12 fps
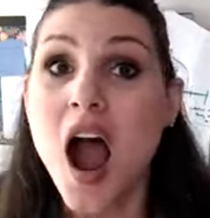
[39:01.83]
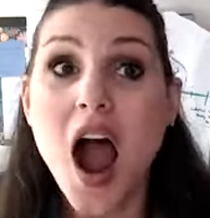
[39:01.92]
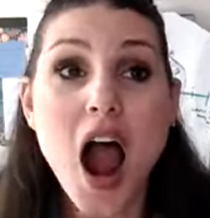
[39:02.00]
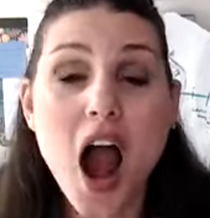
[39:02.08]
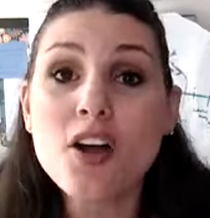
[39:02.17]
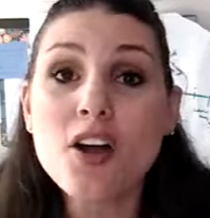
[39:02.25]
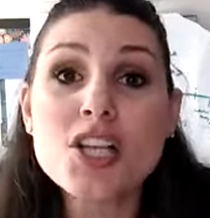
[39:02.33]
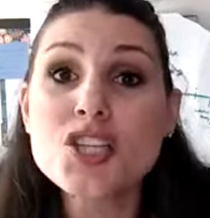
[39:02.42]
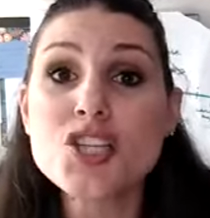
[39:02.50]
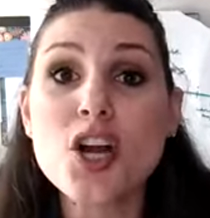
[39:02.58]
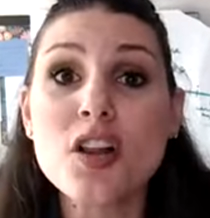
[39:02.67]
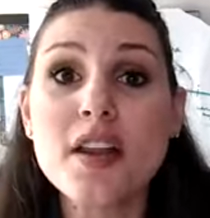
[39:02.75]
Our
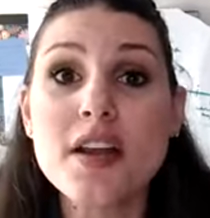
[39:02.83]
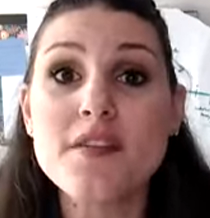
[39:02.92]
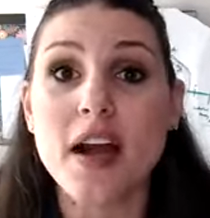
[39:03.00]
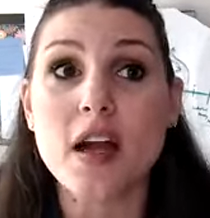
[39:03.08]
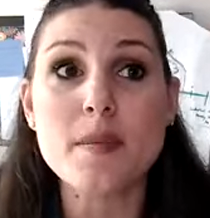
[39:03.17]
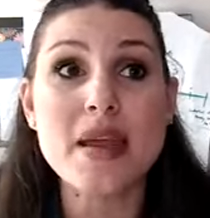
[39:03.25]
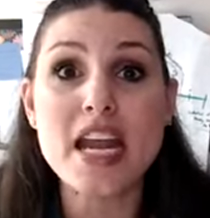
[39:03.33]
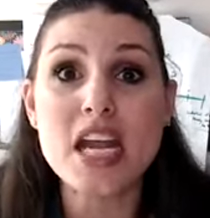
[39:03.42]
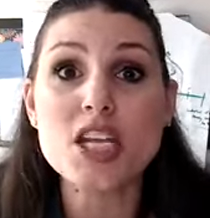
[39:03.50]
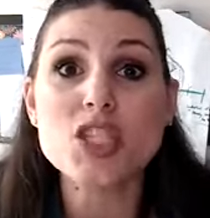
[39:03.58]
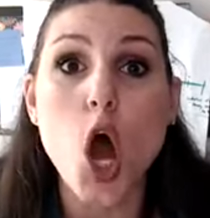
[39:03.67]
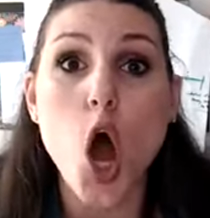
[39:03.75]
external environment
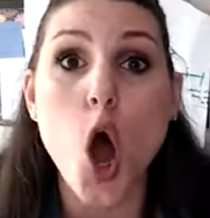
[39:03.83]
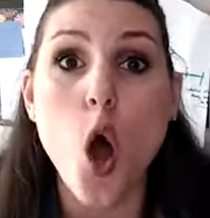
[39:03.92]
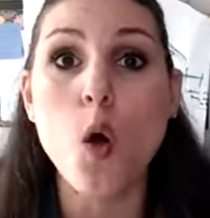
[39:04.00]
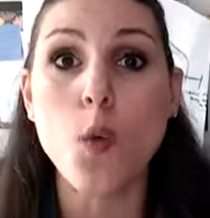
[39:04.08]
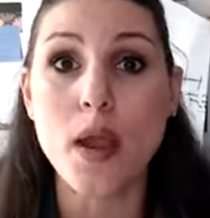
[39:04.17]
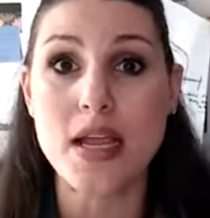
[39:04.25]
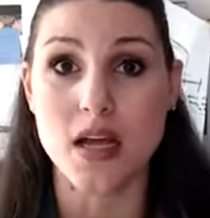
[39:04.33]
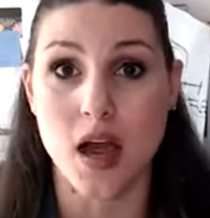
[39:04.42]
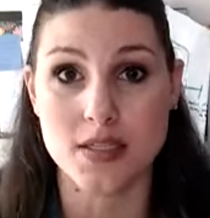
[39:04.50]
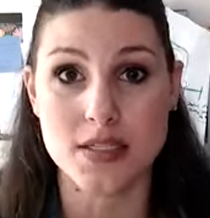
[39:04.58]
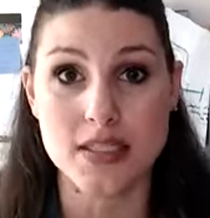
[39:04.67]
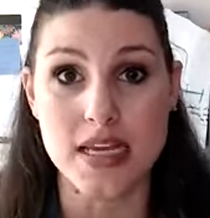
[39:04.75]
is always
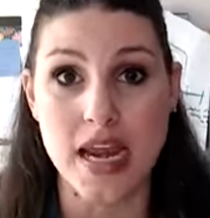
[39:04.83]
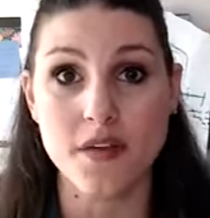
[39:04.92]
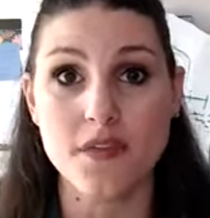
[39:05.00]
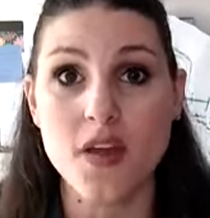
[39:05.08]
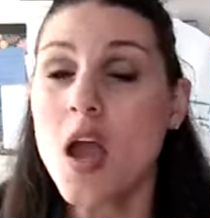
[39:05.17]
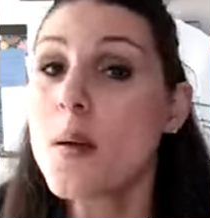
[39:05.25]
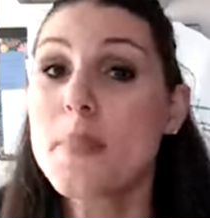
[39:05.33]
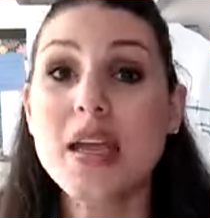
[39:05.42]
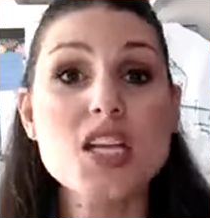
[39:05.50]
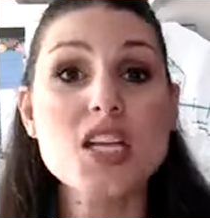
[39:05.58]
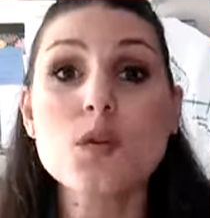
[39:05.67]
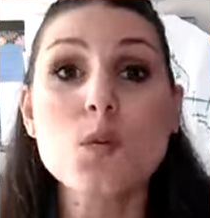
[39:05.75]
unsafe
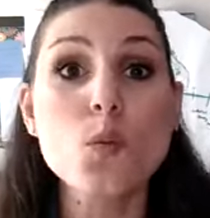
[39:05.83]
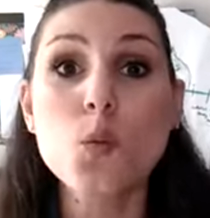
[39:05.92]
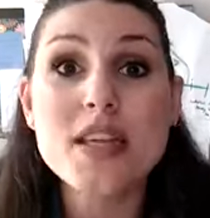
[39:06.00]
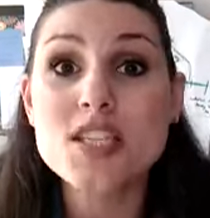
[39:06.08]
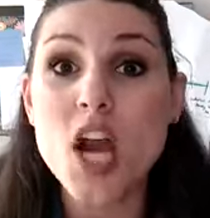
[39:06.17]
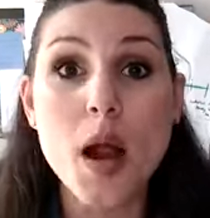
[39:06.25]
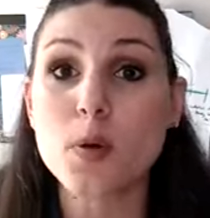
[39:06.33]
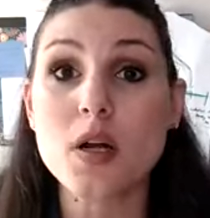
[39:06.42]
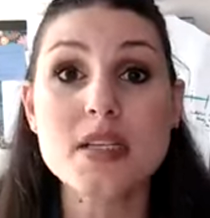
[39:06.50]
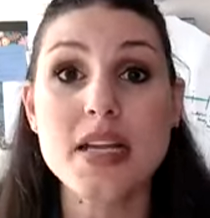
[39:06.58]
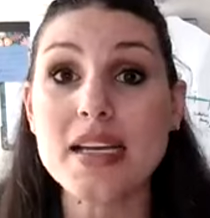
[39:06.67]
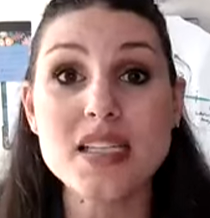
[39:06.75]
because it's not
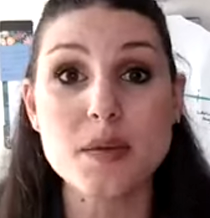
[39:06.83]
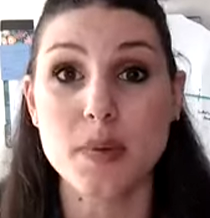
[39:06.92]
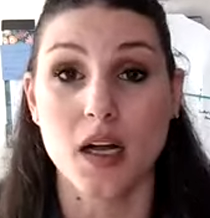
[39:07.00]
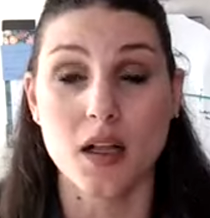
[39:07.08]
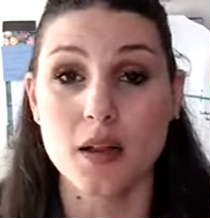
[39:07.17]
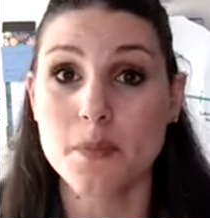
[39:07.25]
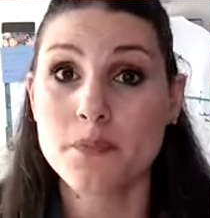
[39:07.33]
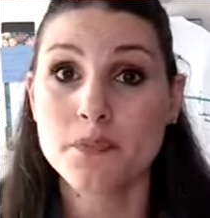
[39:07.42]
predictable.